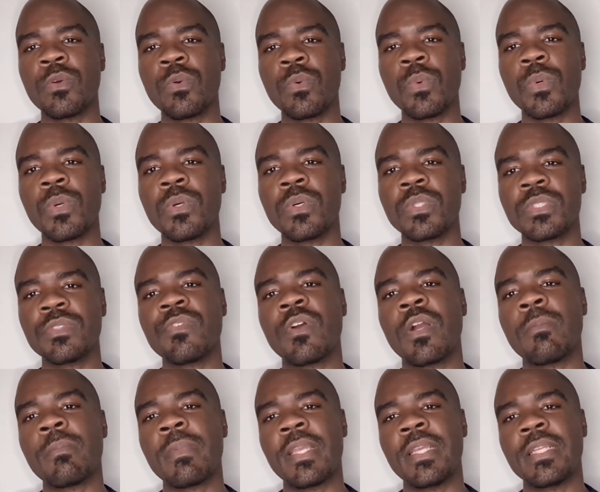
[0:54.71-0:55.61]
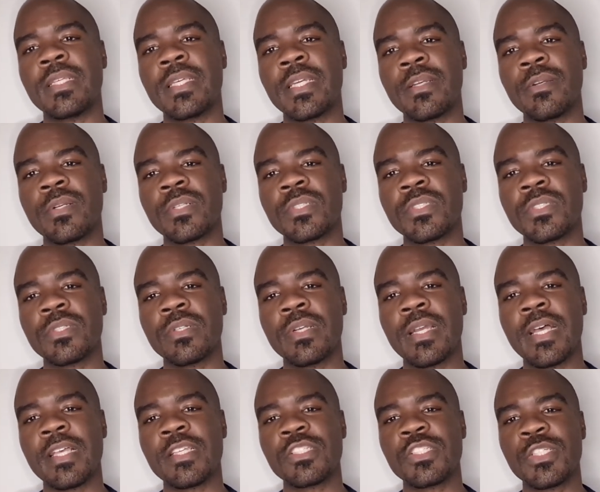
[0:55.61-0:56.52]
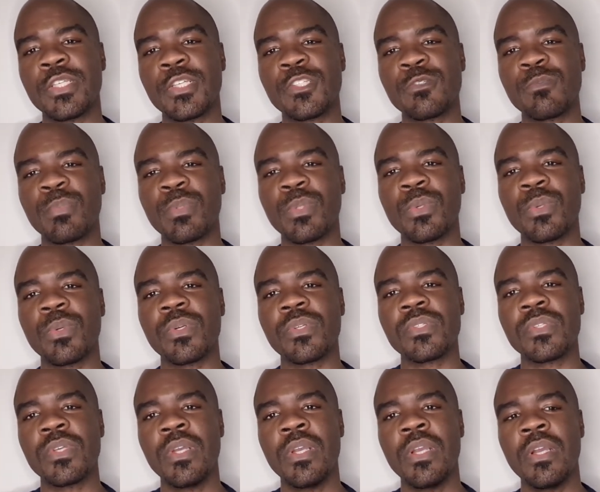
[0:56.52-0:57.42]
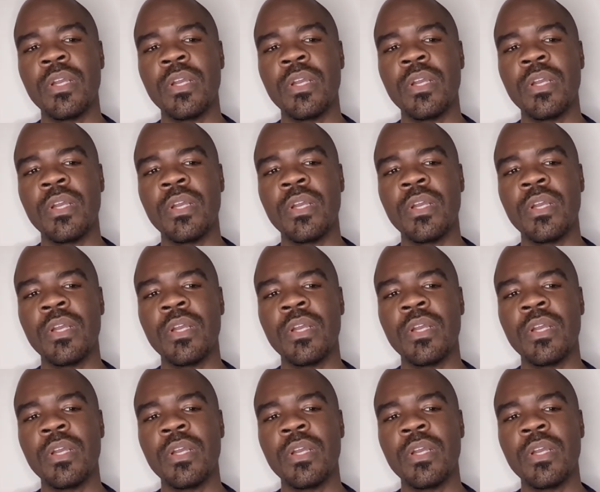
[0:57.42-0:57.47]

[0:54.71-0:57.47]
world of our main character as she explores